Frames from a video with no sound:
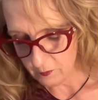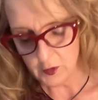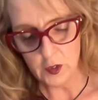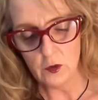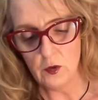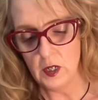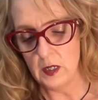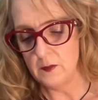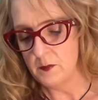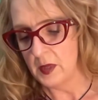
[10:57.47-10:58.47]

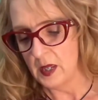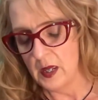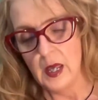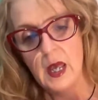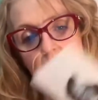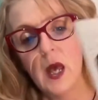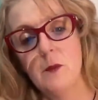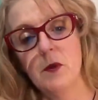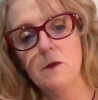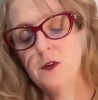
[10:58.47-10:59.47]
Ukraine.
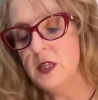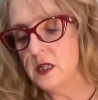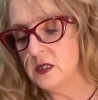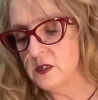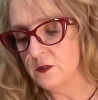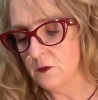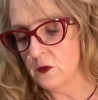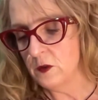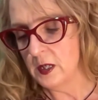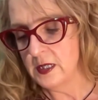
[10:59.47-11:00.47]
But
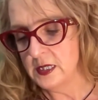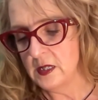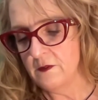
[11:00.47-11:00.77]
for a set of